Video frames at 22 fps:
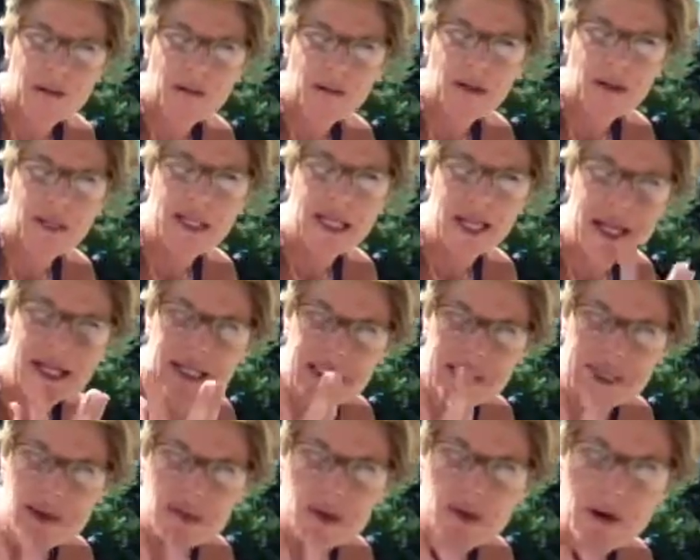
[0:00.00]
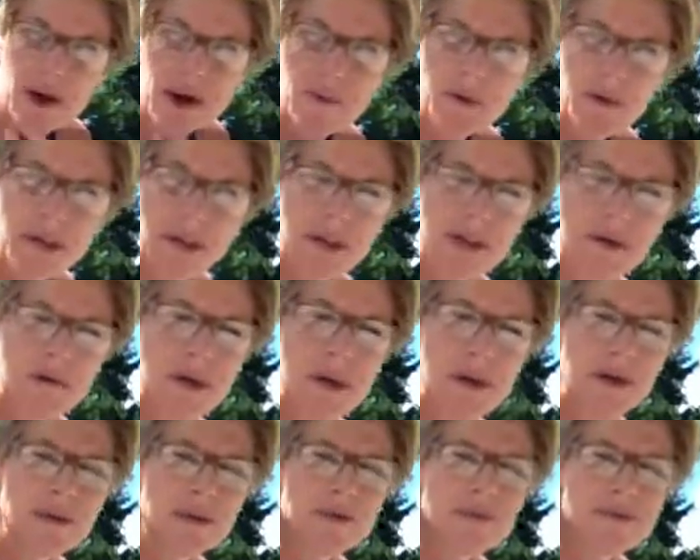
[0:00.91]
where the tendons grab onto the
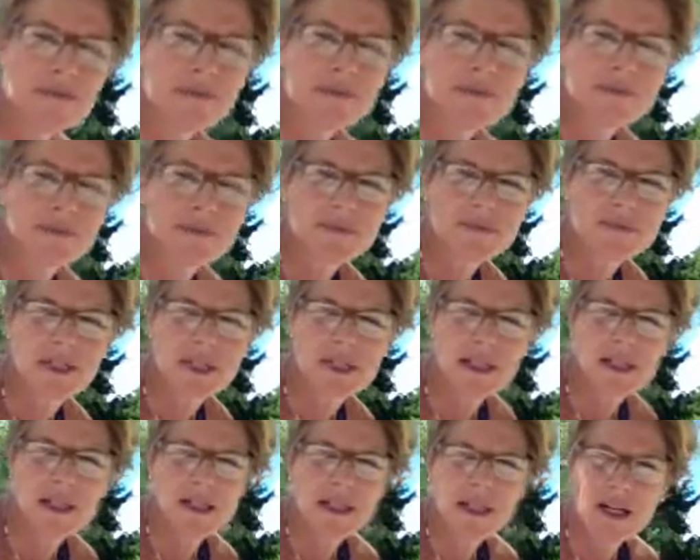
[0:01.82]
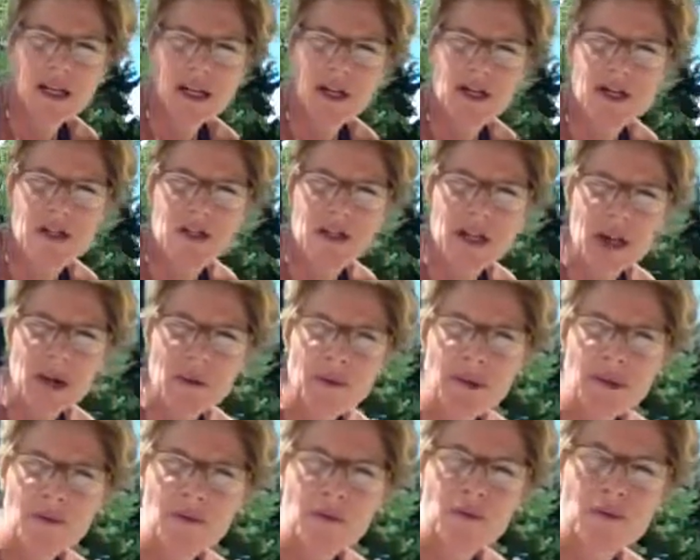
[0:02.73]
bone. All right, so now we're
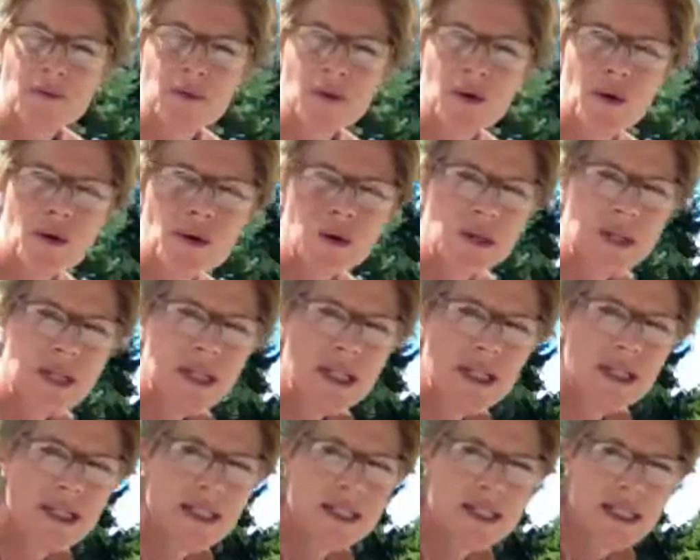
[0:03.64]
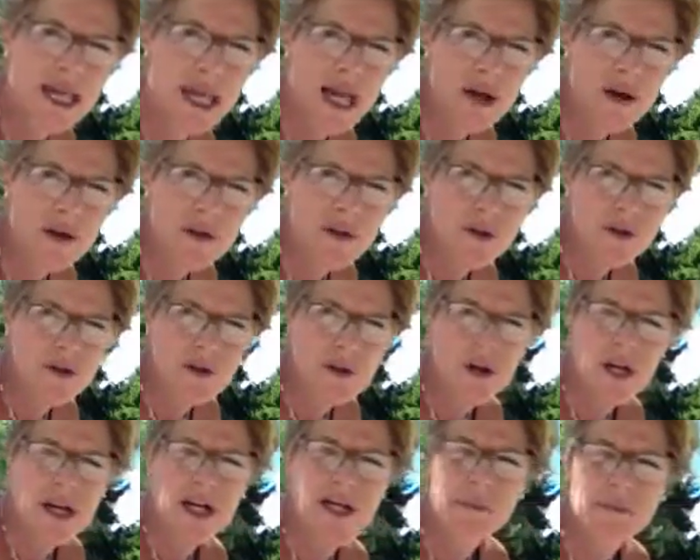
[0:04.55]
going to roll down the
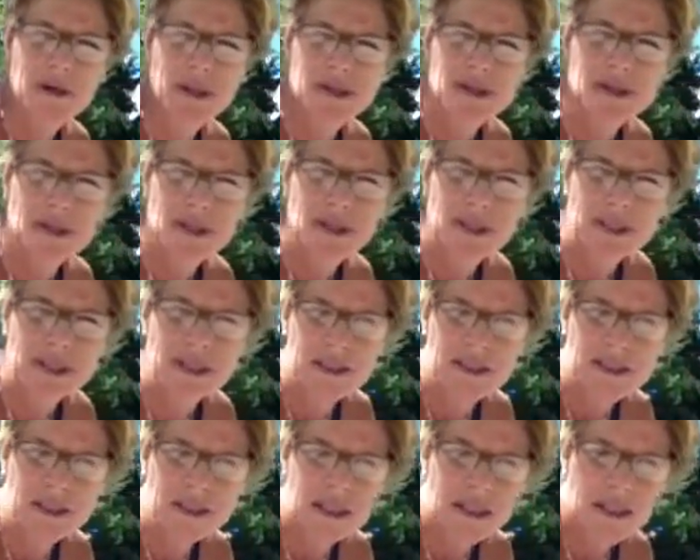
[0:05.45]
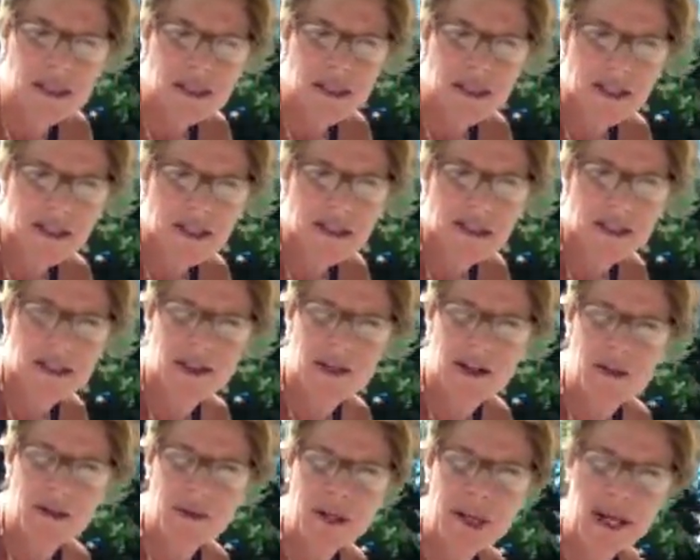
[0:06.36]
quad muscle. All
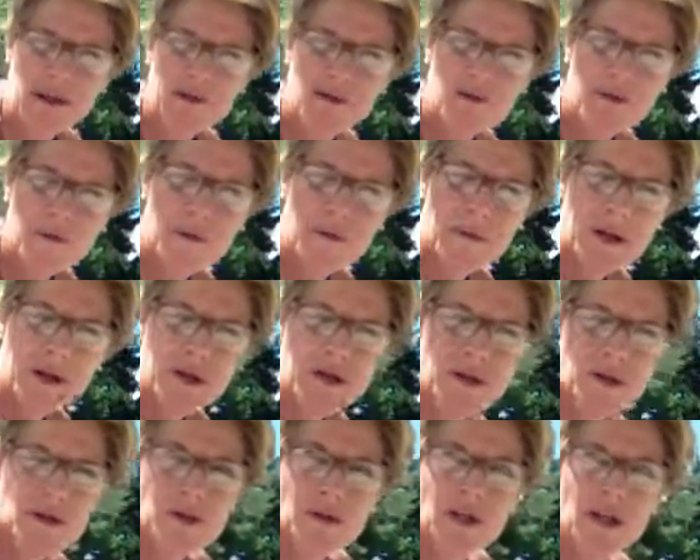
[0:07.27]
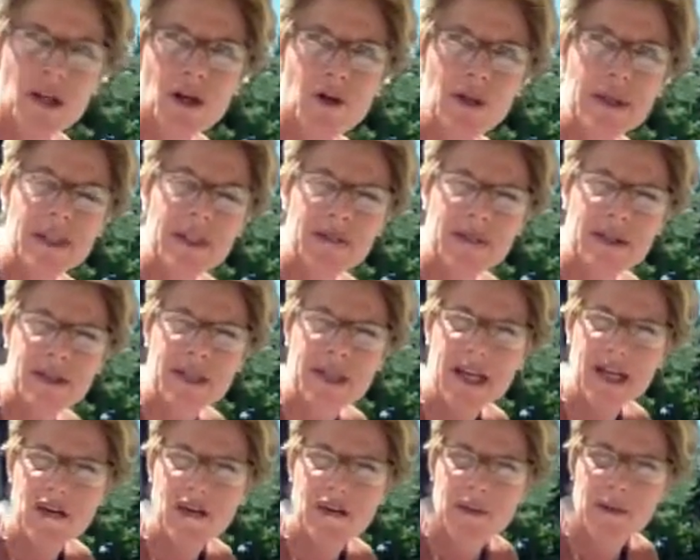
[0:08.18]
right, we have 4 muscles. We're going to go right down the
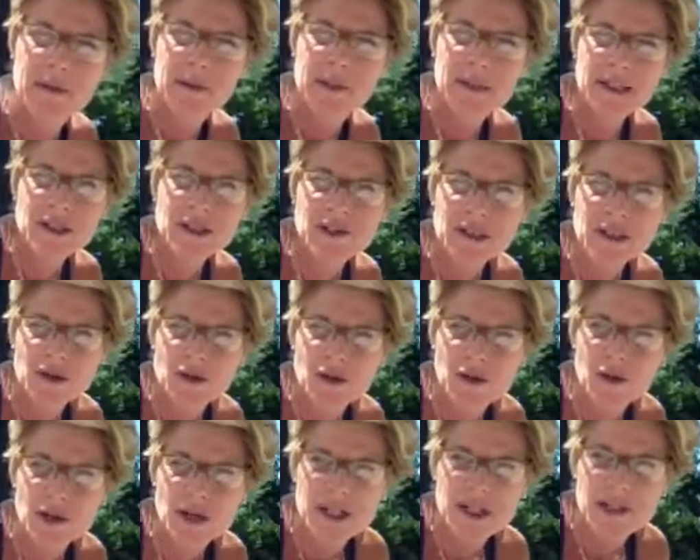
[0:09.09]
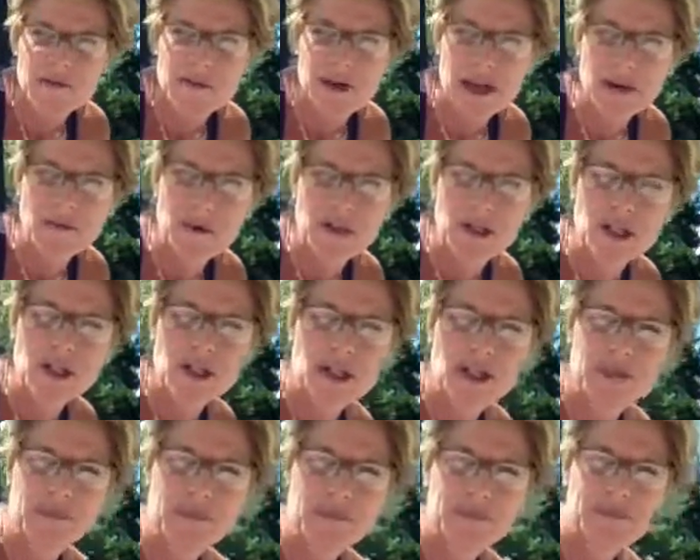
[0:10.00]
center, and we might do a little cross fibering
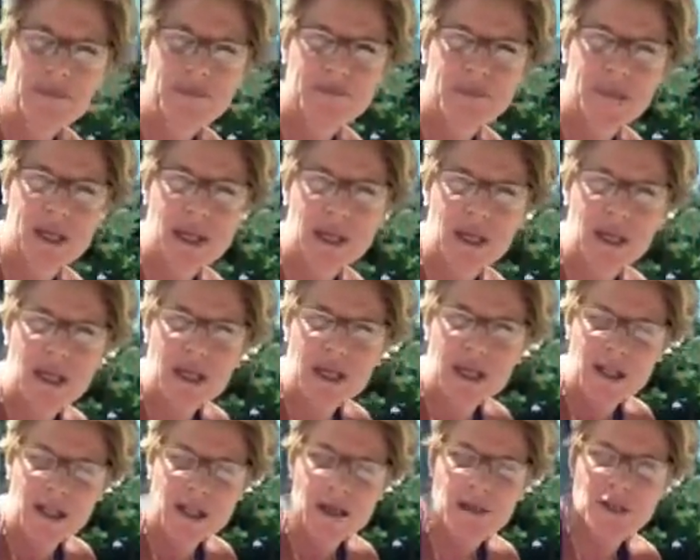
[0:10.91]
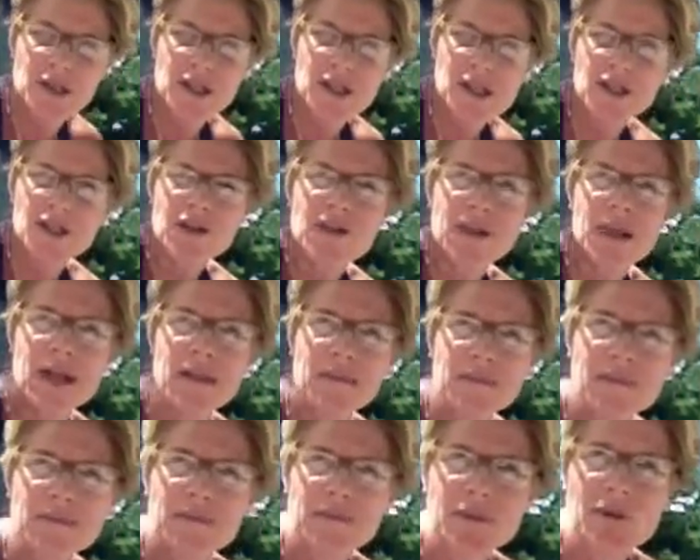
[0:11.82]
too. So just so that
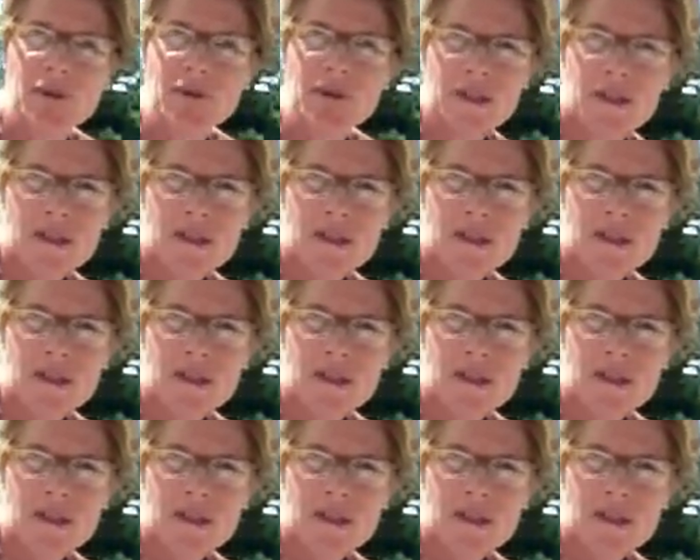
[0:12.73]
you can